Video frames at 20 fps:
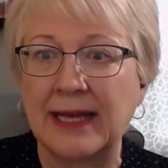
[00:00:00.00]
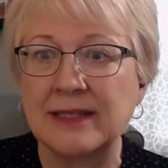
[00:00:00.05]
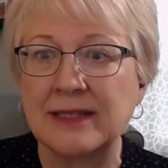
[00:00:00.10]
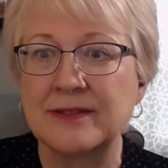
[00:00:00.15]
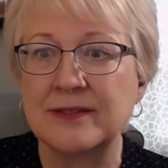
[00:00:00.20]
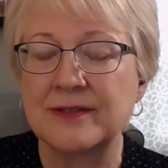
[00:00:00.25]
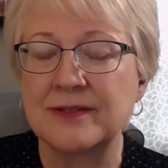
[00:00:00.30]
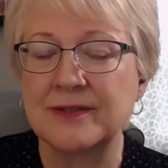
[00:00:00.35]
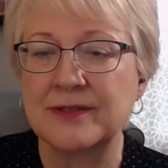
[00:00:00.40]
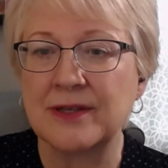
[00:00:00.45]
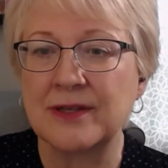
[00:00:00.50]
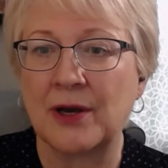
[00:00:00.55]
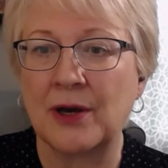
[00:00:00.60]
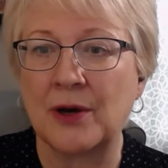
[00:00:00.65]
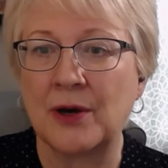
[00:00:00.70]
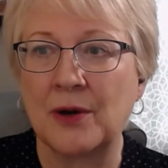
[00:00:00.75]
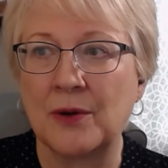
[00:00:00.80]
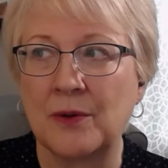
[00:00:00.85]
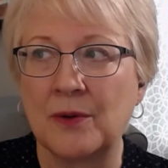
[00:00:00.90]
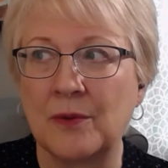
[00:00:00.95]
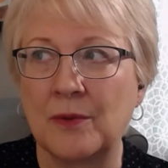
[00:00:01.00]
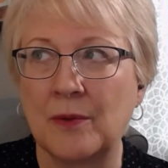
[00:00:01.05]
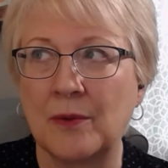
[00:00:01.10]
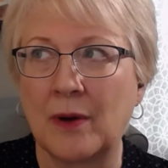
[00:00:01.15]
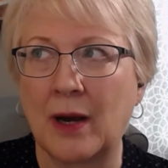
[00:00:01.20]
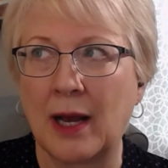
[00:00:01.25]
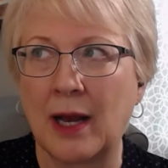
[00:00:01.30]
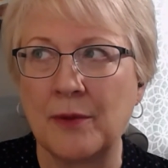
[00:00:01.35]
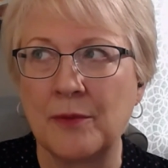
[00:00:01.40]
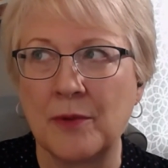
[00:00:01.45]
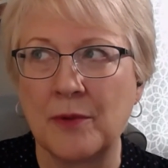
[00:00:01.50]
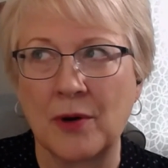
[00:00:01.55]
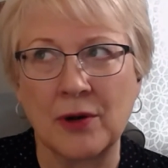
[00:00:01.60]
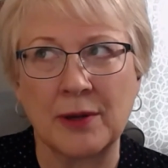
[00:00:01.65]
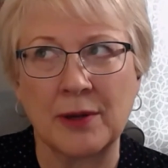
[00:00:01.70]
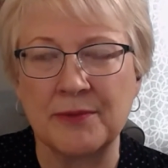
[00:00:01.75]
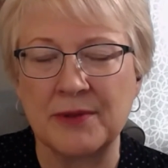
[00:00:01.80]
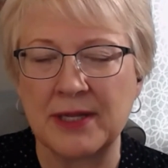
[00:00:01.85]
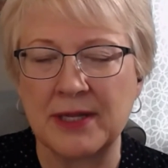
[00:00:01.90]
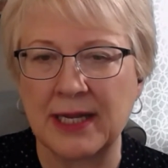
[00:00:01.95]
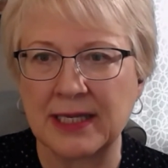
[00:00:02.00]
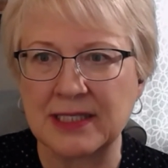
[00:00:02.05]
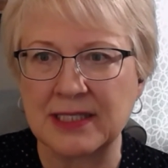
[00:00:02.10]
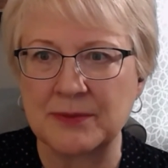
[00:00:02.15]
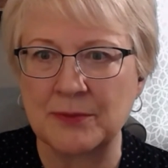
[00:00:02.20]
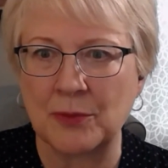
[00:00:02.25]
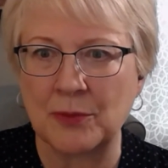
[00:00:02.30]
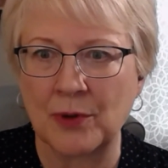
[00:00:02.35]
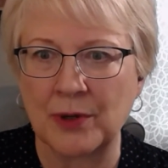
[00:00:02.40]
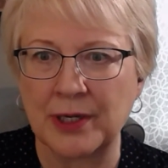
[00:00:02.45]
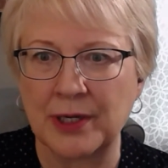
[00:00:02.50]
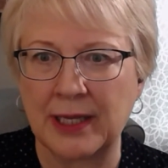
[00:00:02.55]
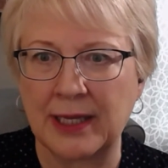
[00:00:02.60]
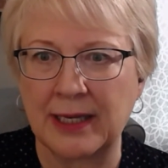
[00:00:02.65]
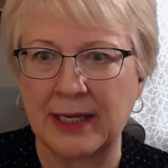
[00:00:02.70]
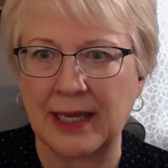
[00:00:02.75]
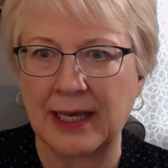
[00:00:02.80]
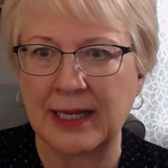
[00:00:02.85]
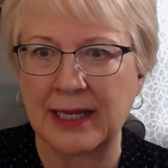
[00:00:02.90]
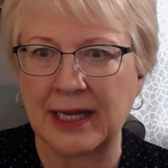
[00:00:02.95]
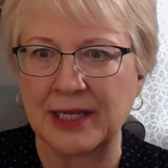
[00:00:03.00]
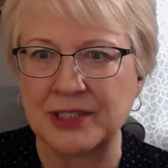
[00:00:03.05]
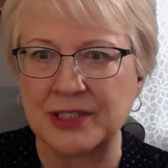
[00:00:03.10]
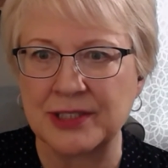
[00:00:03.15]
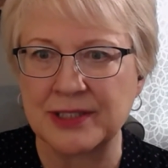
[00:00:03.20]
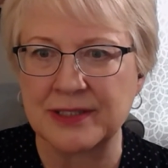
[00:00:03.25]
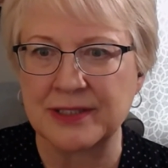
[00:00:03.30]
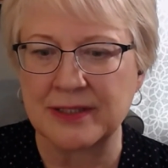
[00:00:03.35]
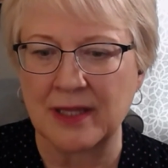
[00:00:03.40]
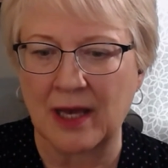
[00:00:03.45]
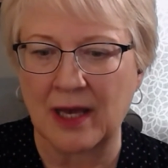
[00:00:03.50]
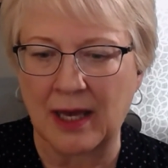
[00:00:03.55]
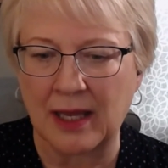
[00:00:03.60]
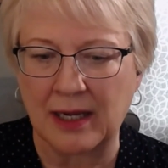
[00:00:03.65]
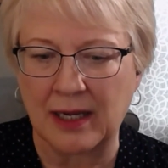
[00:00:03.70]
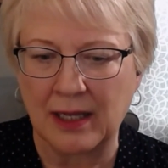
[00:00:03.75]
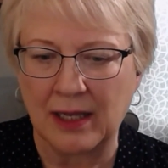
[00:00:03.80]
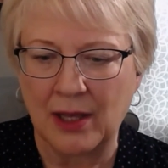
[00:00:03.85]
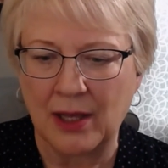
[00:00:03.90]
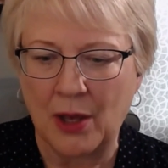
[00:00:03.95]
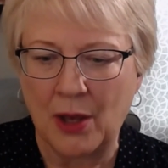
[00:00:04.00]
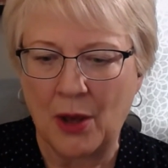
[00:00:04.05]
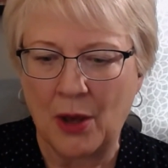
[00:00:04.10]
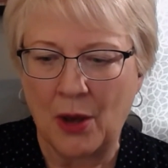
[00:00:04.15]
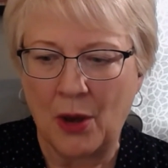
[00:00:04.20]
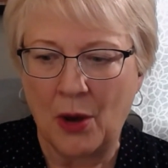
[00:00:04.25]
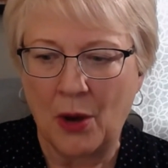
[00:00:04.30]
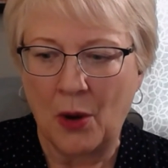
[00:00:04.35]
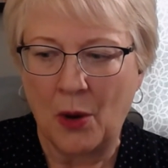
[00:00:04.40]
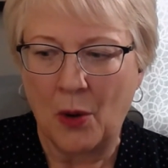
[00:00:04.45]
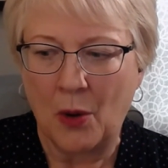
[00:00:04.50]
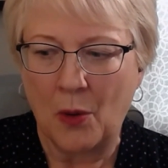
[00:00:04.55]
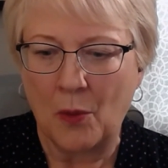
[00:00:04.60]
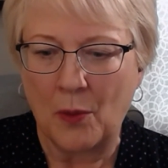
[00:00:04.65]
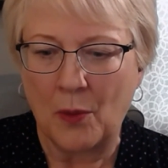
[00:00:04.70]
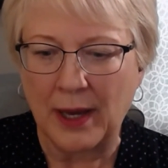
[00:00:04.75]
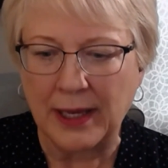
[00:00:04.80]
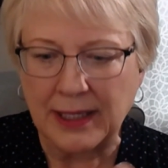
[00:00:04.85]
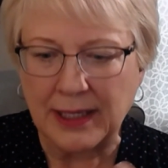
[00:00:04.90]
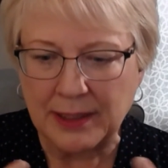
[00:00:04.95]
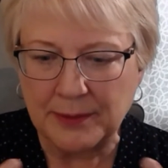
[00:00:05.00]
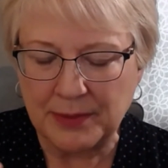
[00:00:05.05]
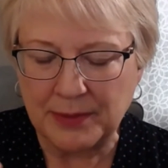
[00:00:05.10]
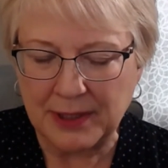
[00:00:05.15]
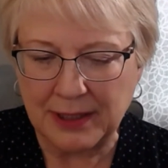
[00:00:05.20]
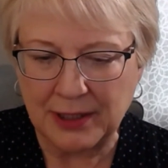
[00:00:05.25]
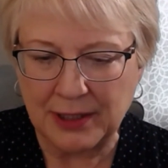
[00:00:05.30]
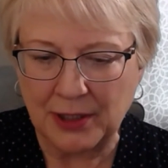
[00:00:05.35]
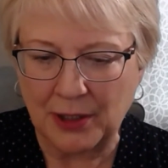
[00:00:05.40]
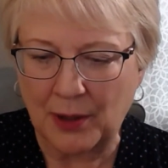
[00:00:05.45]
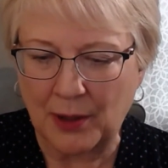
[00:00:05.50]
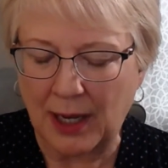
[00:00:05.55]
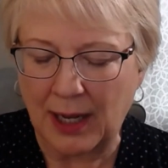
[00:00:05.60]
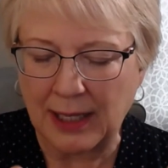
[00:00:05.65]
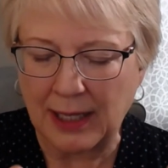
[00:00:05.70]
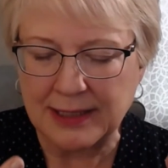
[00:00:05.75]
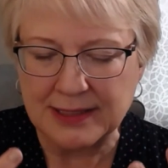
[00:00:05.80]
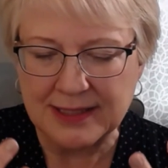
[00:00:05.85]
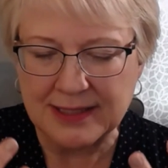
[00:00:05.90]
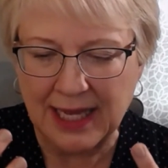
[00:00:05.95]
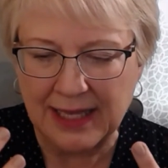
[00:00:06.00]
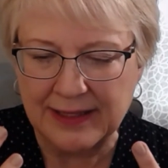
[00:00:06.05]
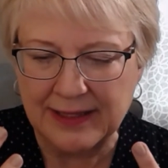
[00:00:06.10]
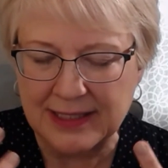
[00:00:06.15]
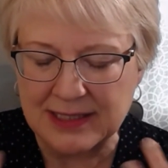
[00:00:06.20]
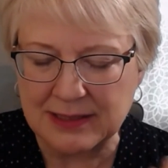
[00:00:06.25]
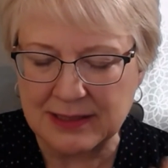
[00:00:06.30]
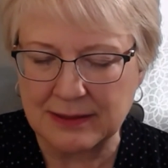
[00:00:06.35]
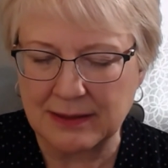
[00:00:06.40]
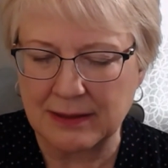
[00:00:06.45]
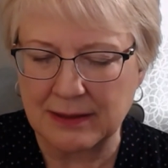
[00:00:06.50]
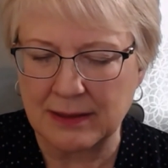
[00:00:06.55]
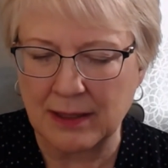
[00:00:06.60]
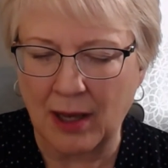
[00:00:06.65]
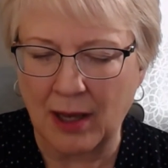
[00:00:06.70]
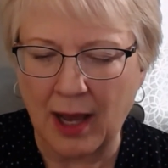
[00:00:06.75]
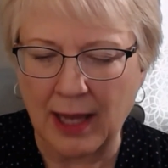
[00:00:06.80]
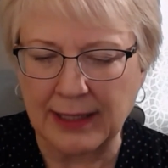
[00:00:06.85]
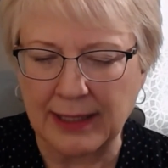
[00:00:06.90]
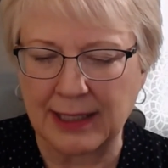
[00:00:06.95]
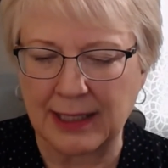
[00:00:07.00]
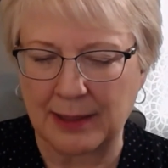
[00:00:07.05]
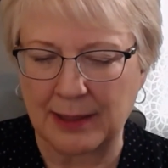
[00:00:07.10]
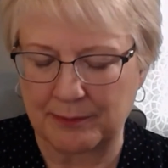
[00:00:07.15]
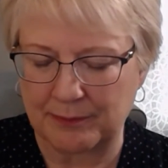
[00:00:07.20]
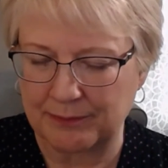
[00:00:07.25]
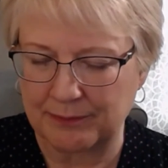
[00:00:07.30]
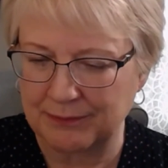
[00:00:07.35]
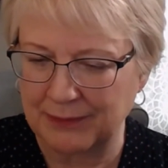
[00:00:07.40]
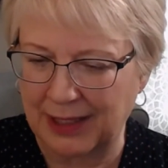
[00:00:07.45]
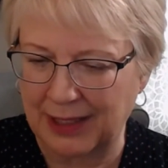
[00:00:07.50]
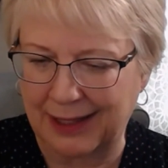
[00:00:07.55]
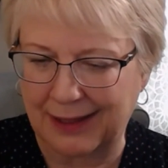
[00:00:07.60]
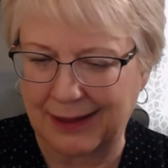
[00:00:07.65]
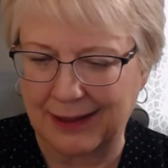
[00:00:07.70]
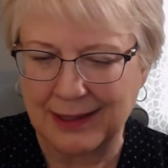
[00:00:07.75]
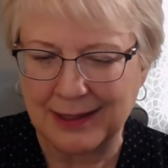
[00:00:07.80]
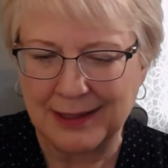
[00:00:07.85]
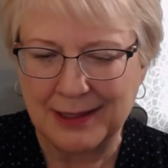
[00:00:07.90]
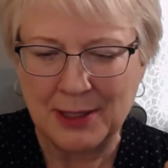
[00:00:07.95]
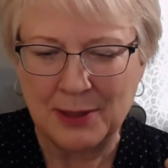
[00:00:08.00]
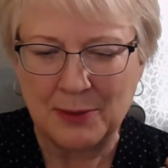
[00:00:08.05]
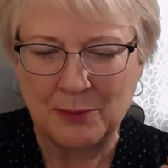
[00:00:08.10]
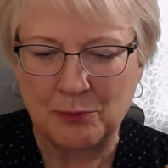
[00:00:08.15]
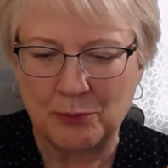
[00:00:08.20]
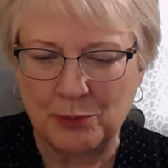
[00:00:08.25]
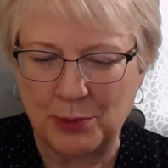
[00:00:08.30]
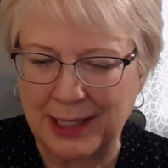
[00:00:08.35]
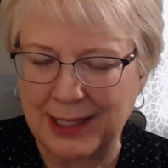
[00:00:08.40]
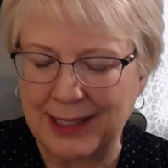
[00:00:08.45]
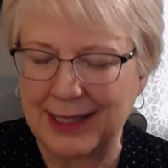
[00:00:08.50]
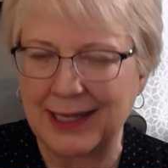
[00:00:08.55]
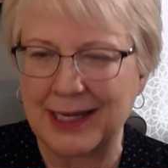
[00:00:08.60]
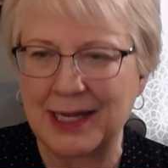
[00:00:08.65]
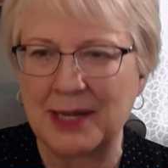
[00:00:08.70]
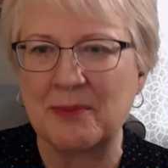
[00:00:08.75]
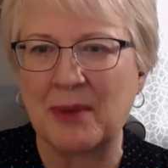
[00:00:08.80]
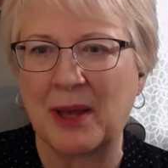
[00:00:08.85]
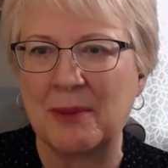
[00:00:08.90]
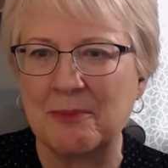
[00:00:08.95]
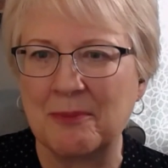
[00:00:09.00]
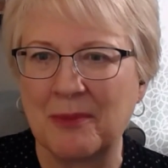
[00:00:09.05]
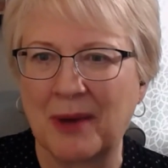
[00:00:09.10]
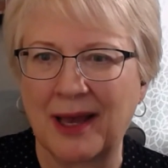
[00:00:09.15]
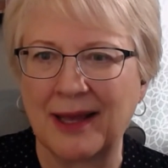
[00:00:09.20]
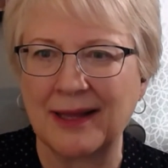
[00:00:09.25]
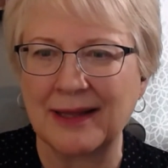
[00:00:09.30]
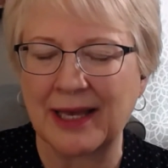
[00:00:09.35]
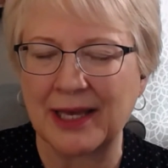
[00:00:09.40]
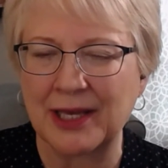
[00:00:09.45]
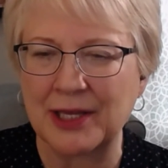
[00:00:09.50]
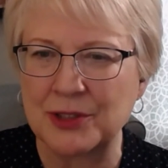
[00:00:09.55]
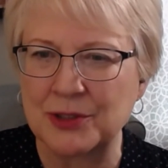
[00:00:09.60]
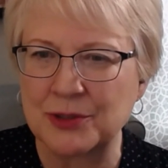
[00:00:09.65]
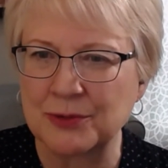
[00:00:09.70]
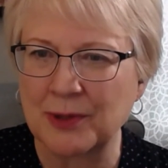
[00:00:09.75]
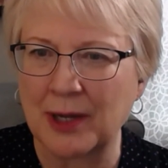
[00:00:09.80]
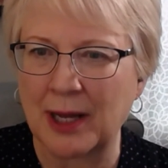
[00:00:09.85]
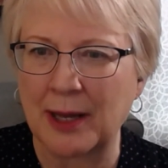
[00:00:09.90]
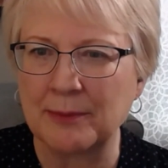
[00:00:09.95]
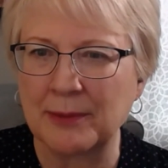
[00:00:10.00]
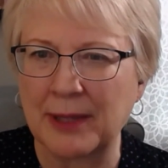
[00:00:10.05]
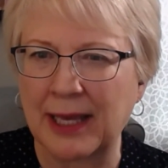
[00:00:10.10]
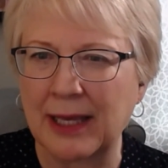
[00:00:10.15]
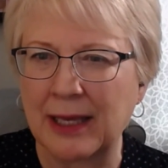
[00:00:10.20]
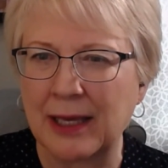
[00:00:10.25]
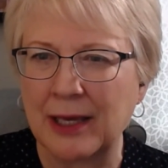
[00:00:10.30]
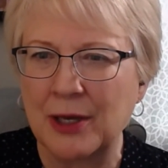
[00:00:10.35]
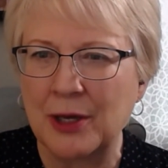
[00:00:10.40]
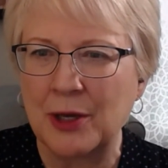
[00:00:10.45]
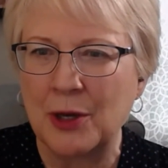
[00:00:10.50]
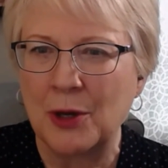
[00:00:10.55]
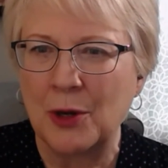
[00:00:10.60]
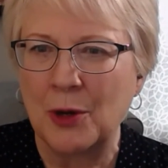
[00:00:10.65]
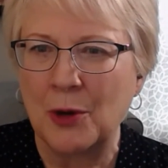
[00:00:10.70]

And so I woke up the next morning and I just thought, what can be, you know, I just had this thought like beating in my mind like a drum, like,